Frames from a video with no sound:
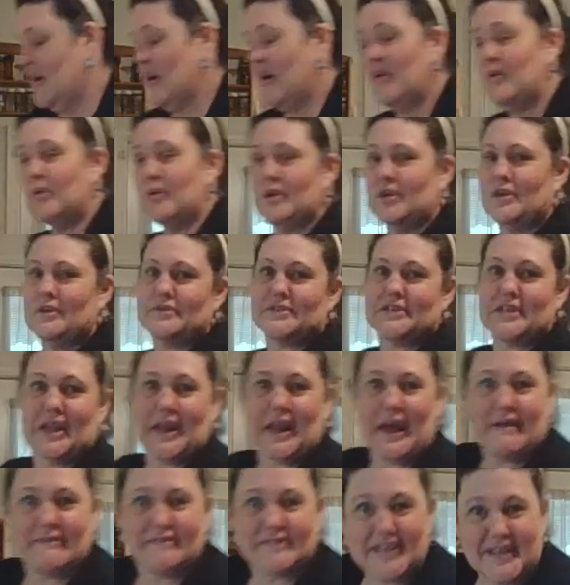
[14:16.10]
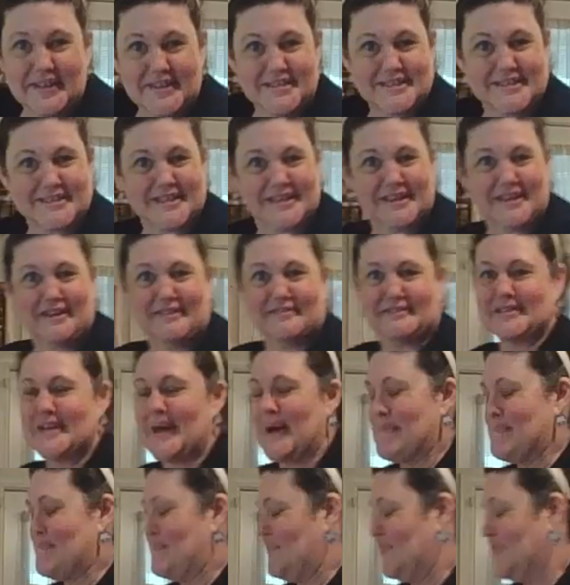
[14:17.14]
Oh, you can tell I haven't done this in a long
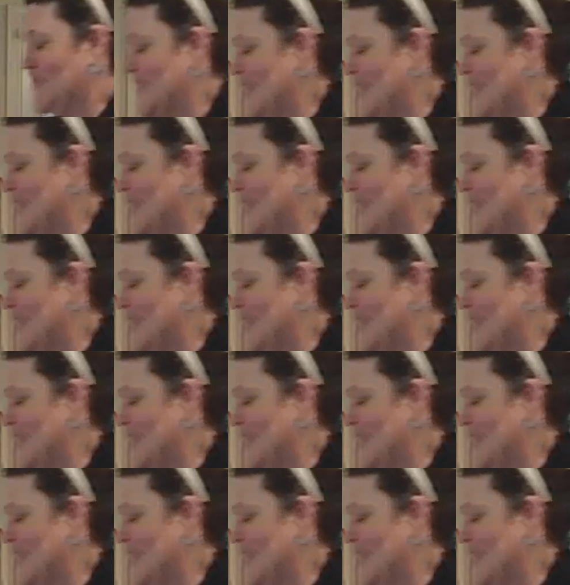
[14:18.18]
time.